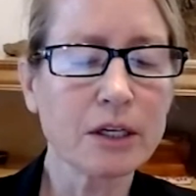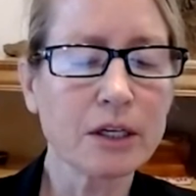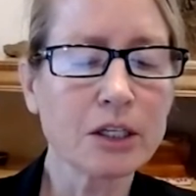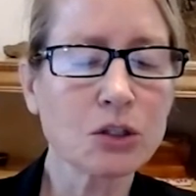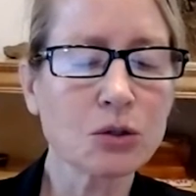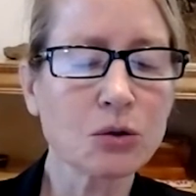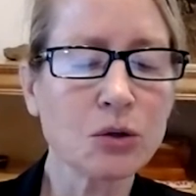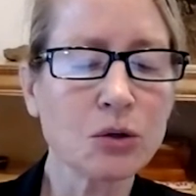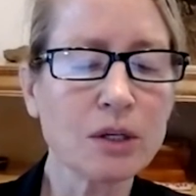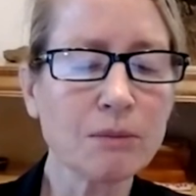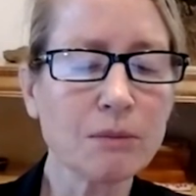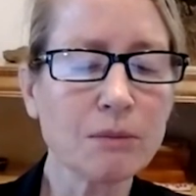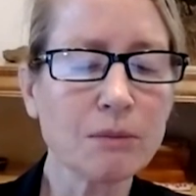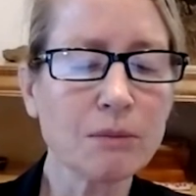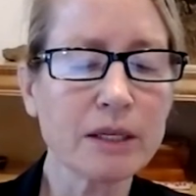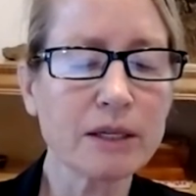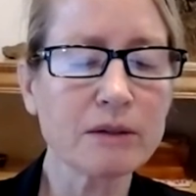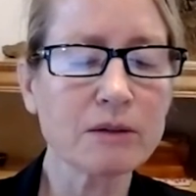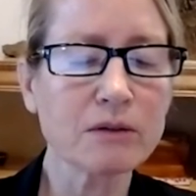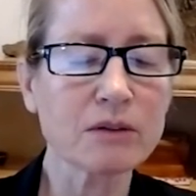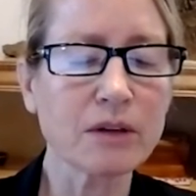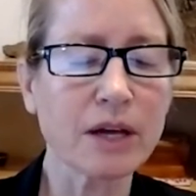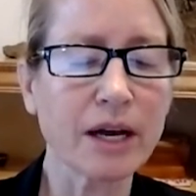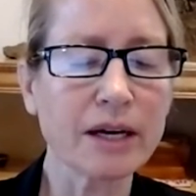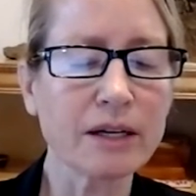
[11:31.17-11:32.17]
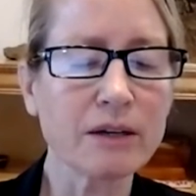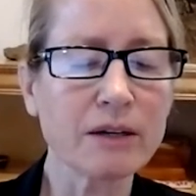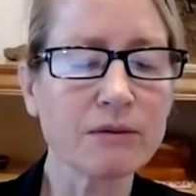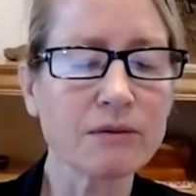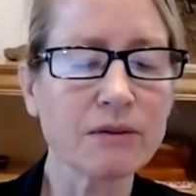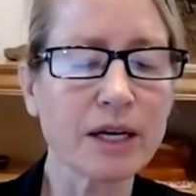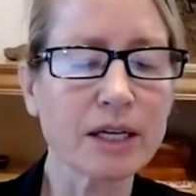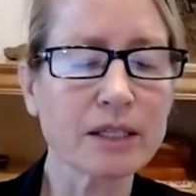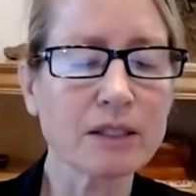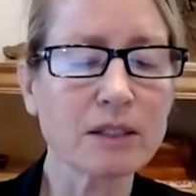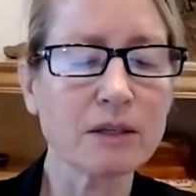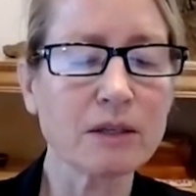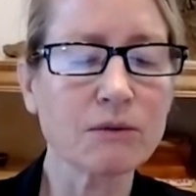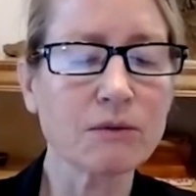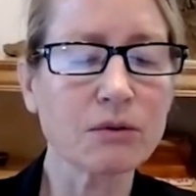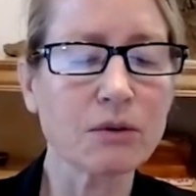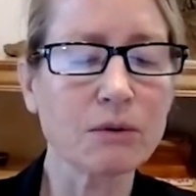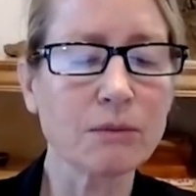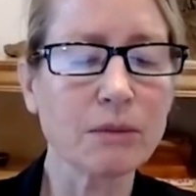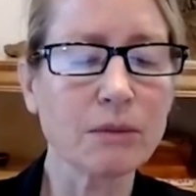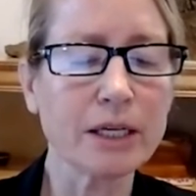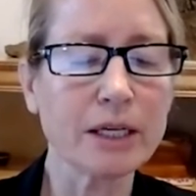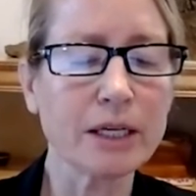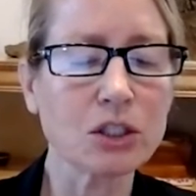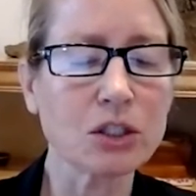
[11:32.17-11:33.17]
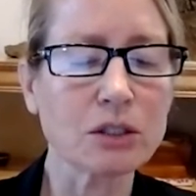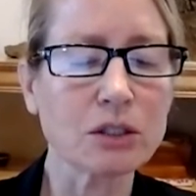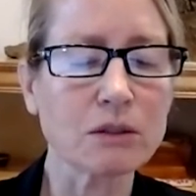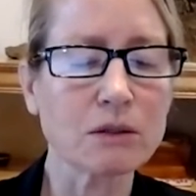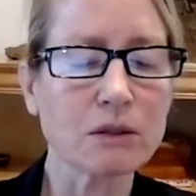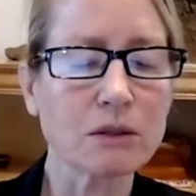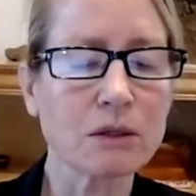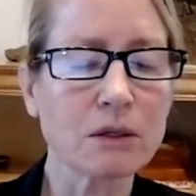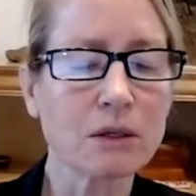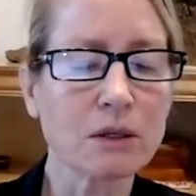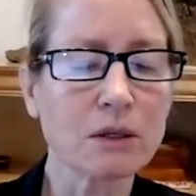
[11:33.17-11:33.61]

treatment and side effect information,